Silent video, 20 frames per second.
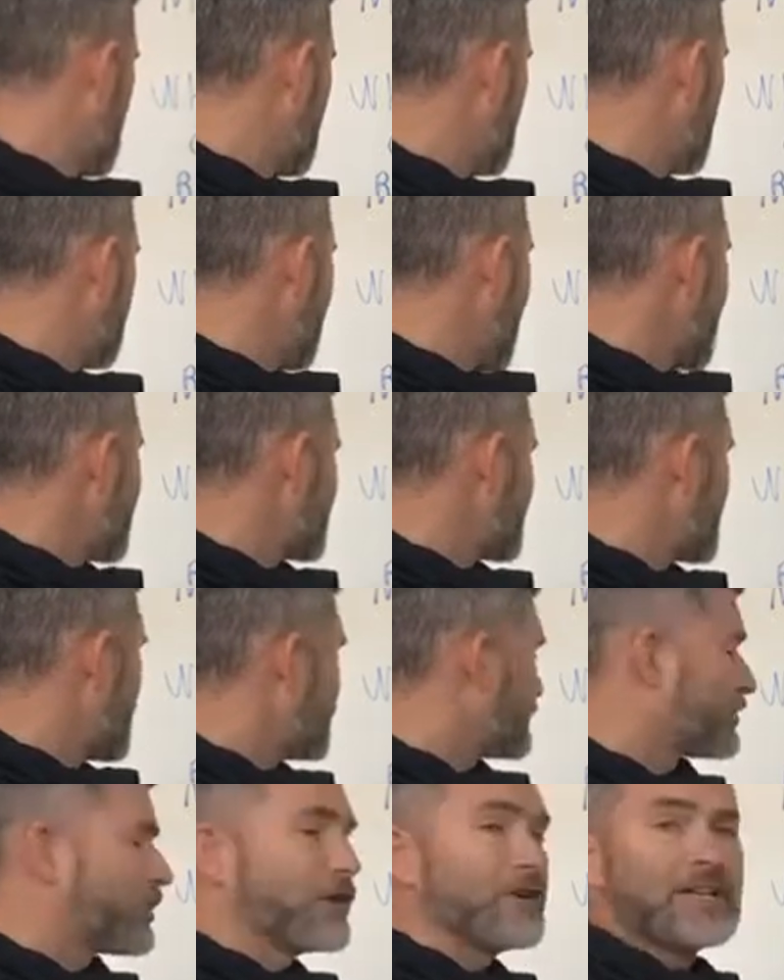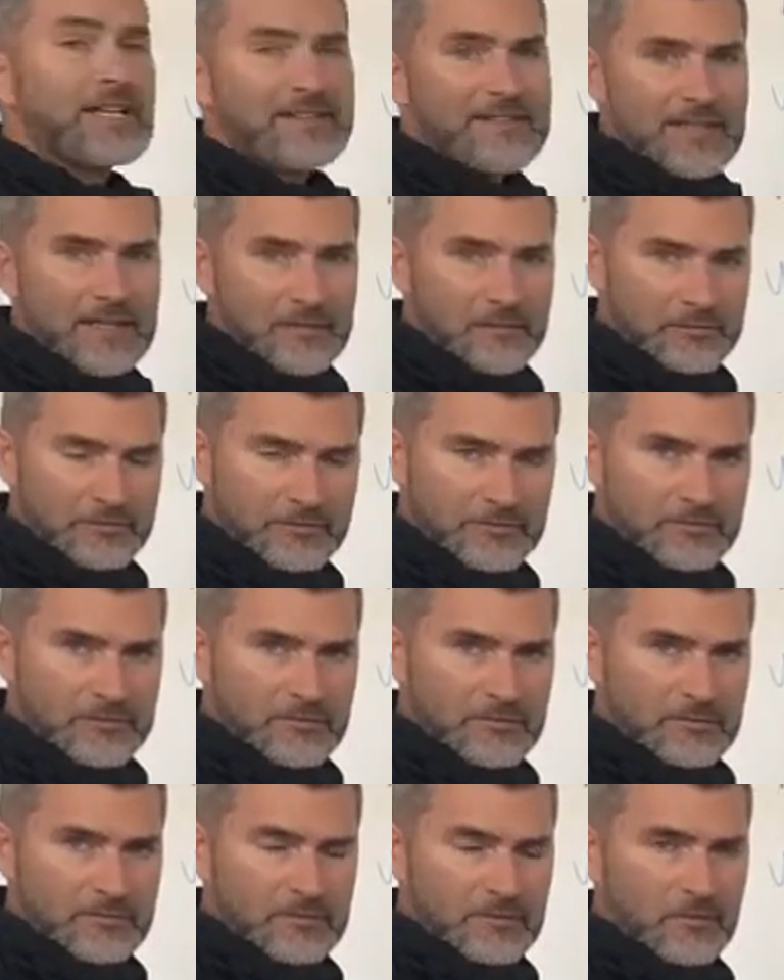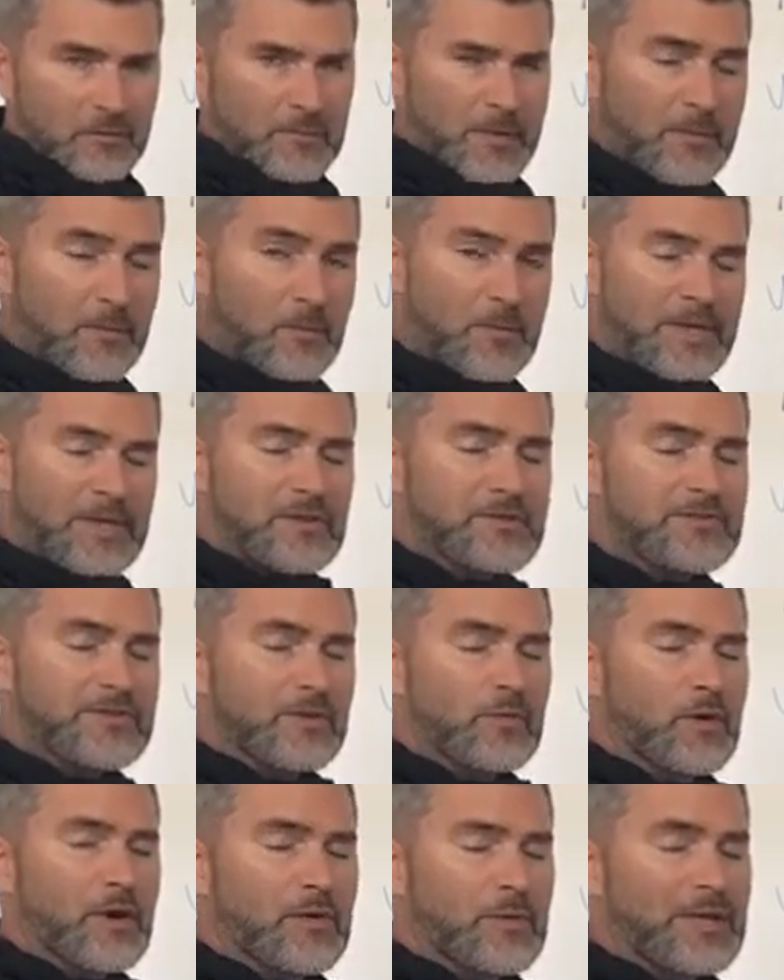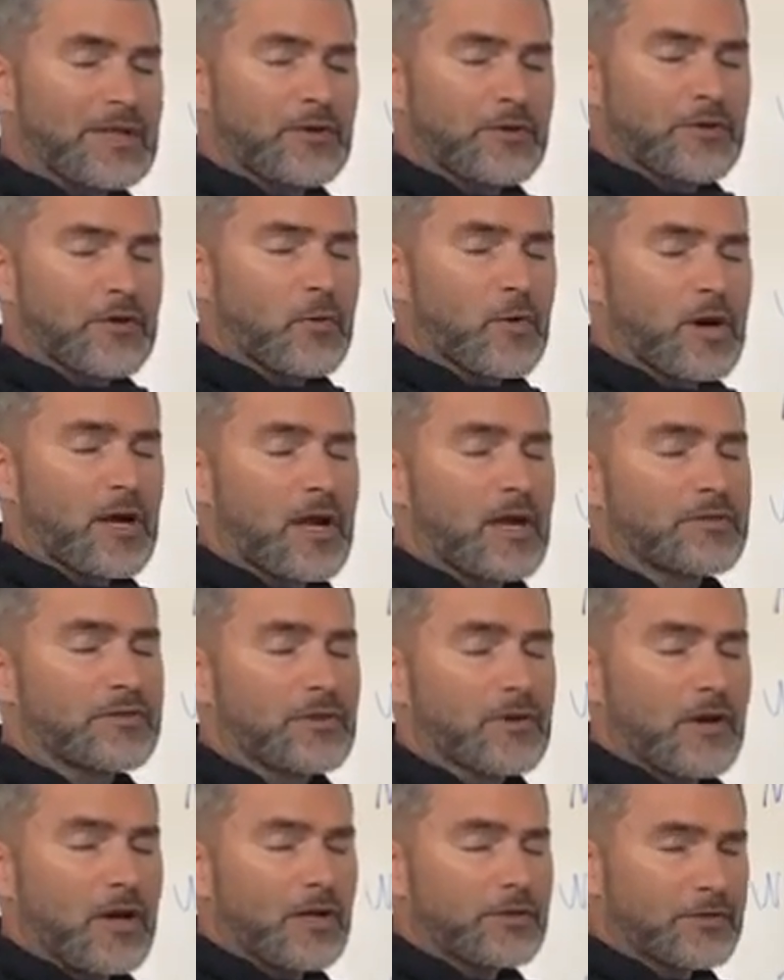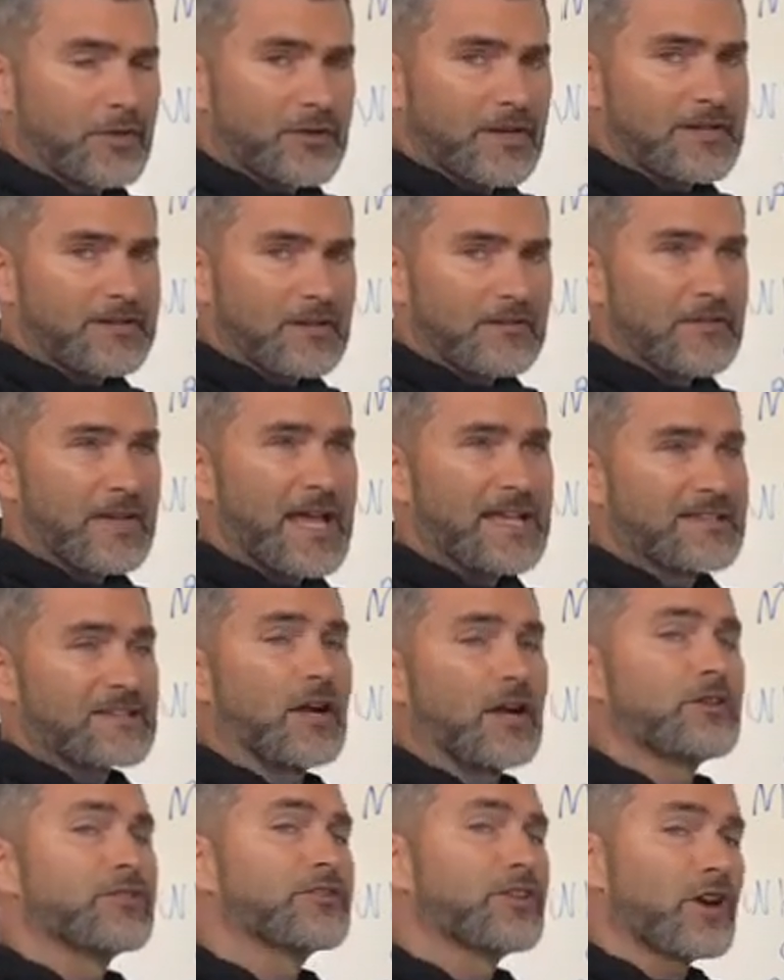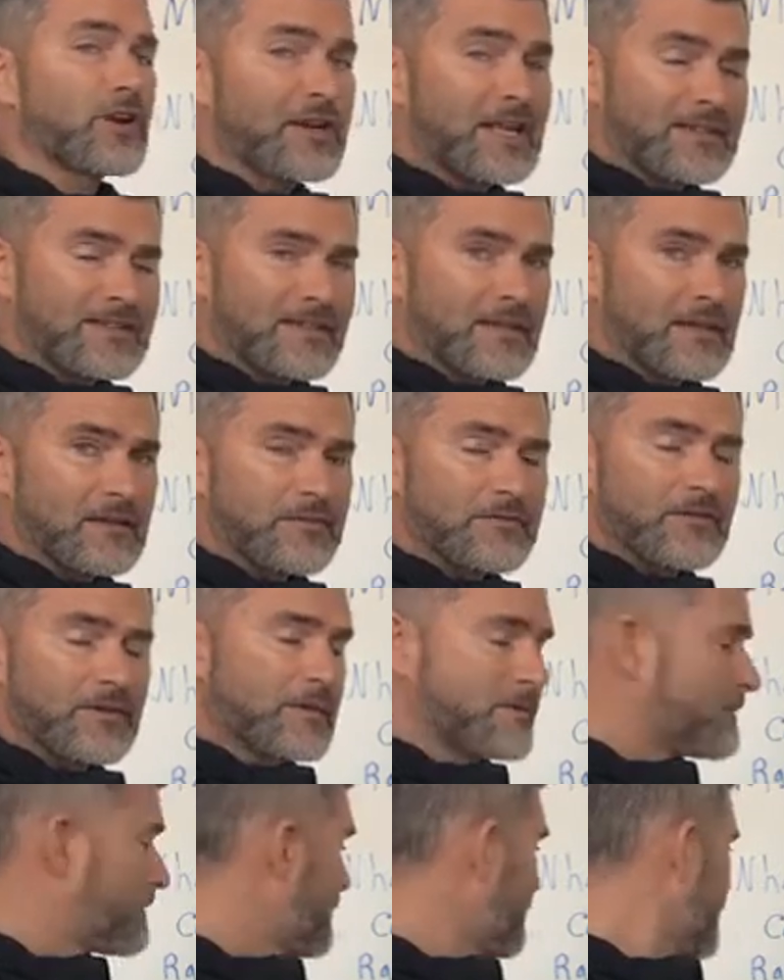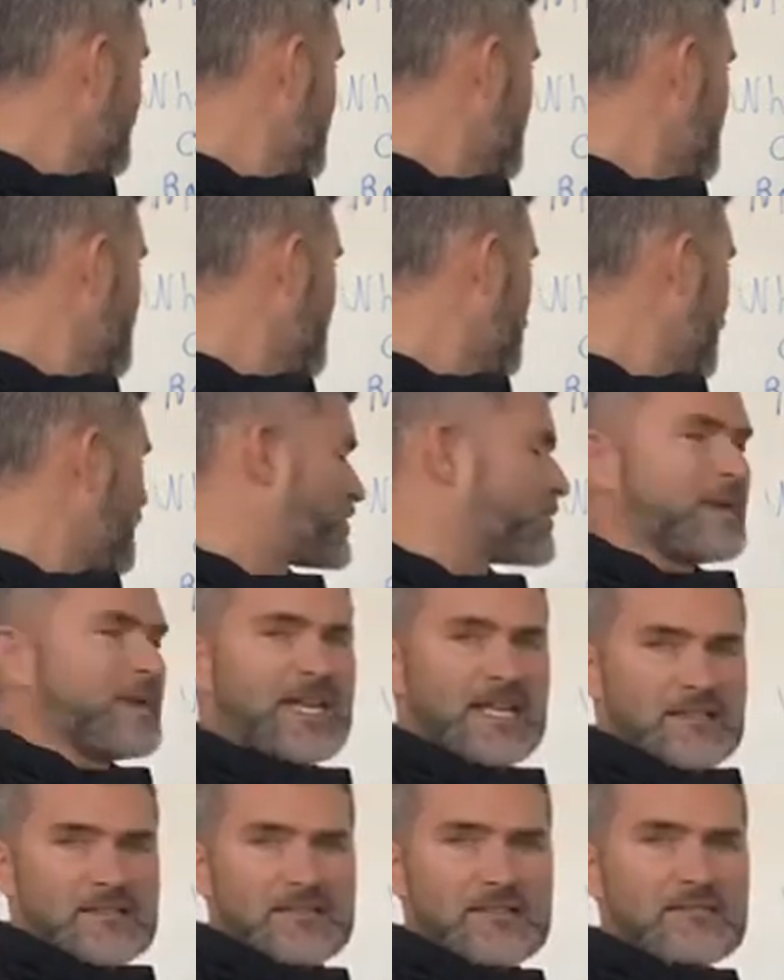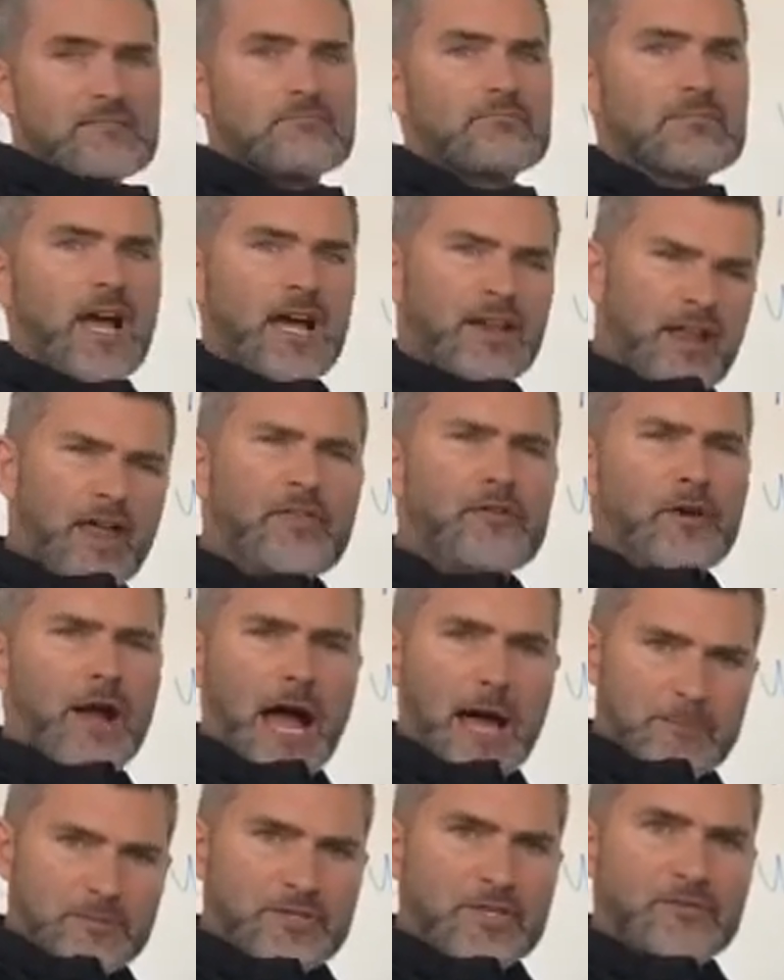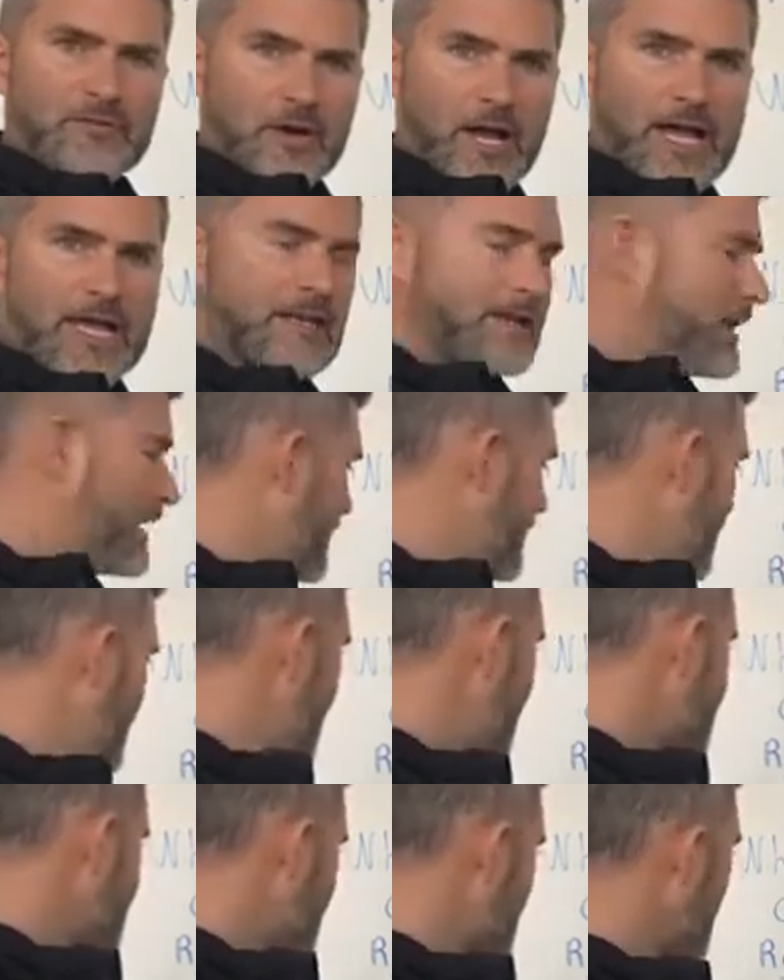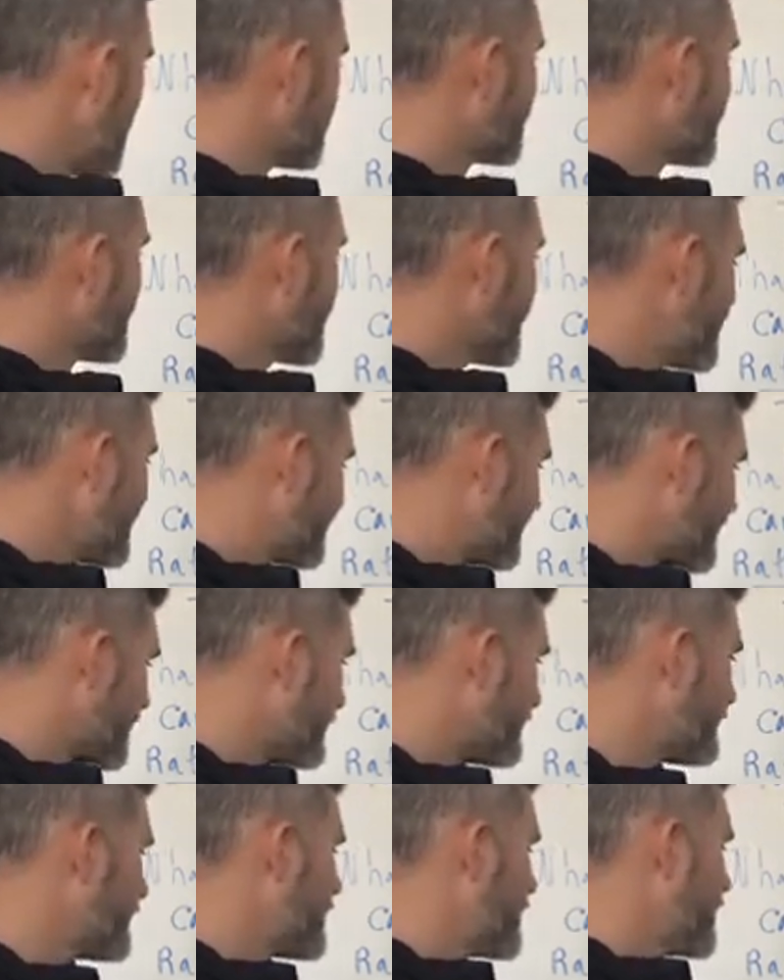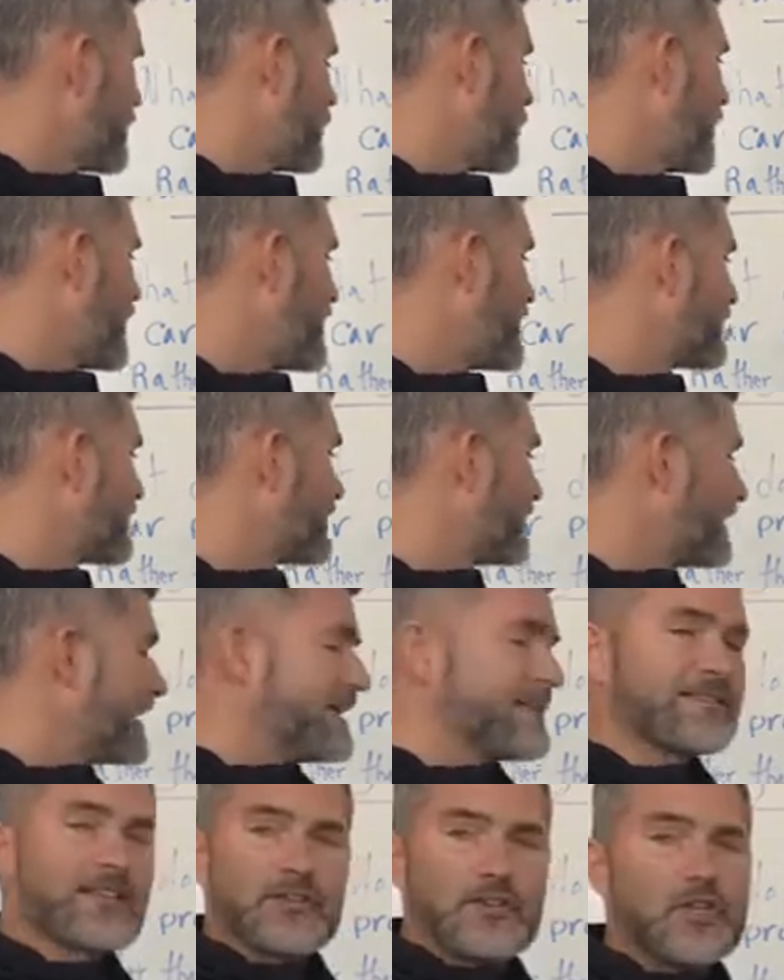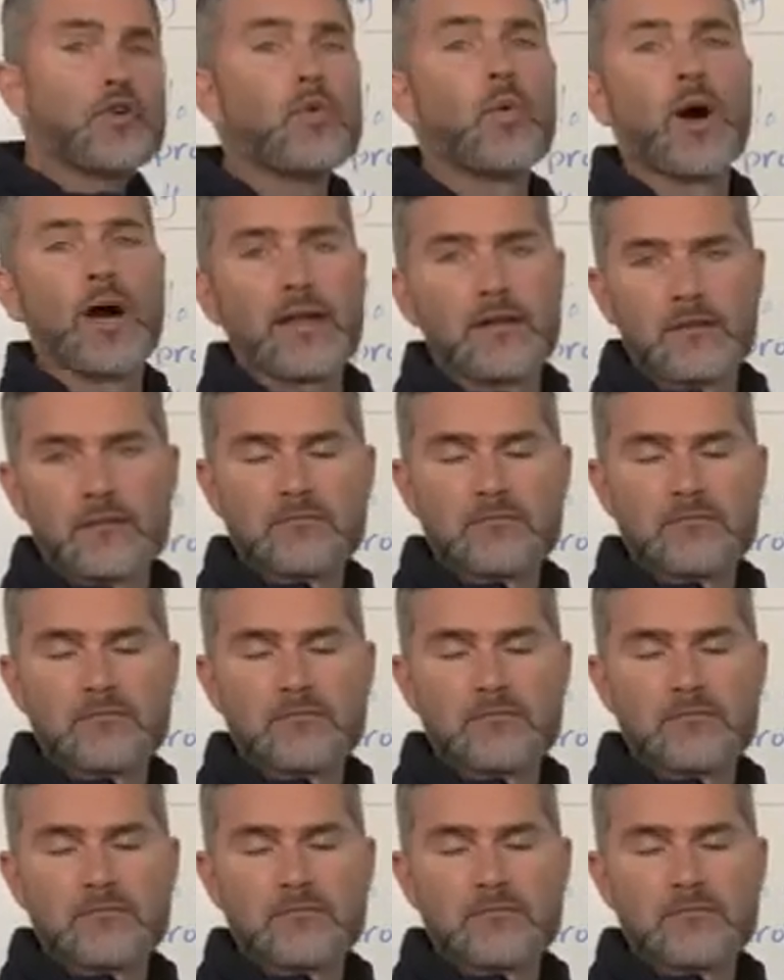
As an alternative. Remember, we learned the word alternative. As an alternative, which means another option, right? As an alternative, we could lease a new one.